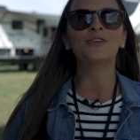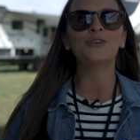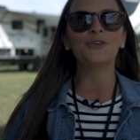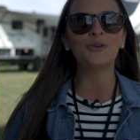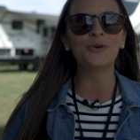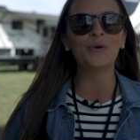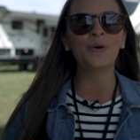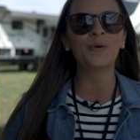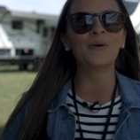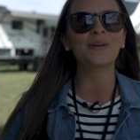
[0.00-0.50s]

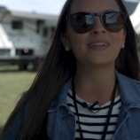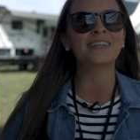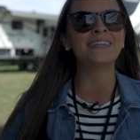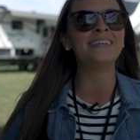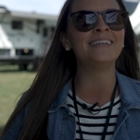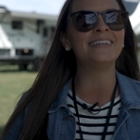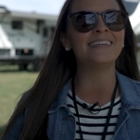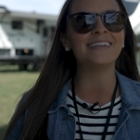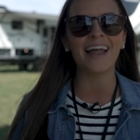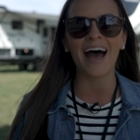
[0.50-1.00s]
You will
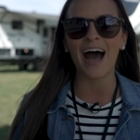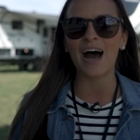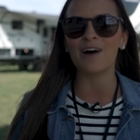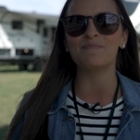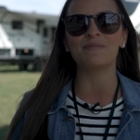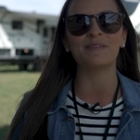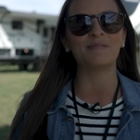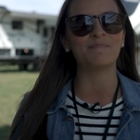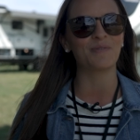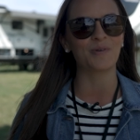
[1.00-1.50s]

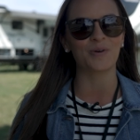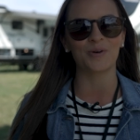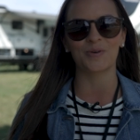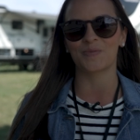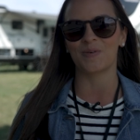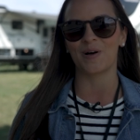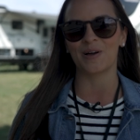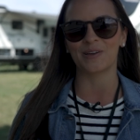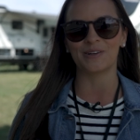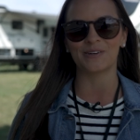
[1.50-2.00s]
not be
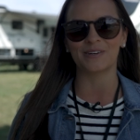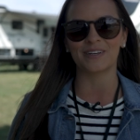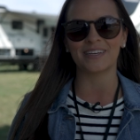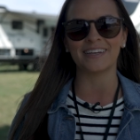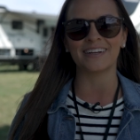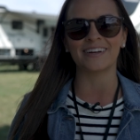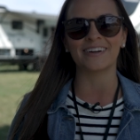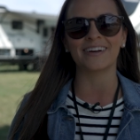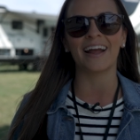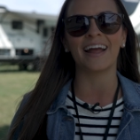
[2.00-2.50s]
bored while you're
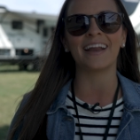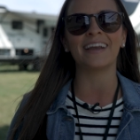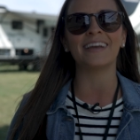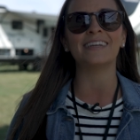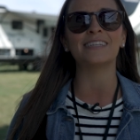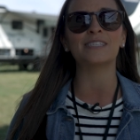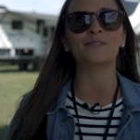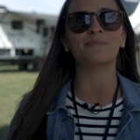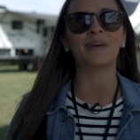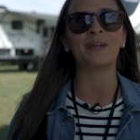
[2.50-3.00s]
here, and
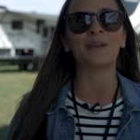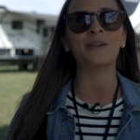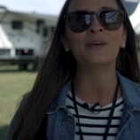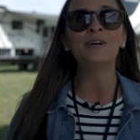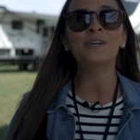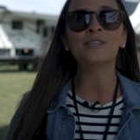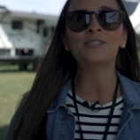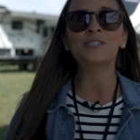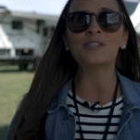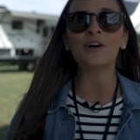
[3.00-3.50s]
it has been
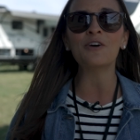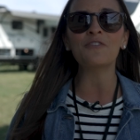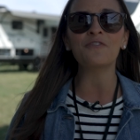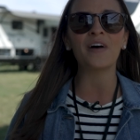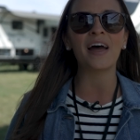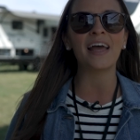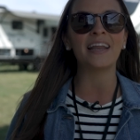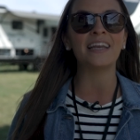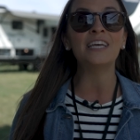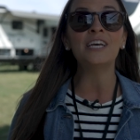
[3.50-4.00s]
so
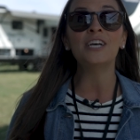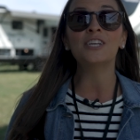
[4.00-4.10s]
fun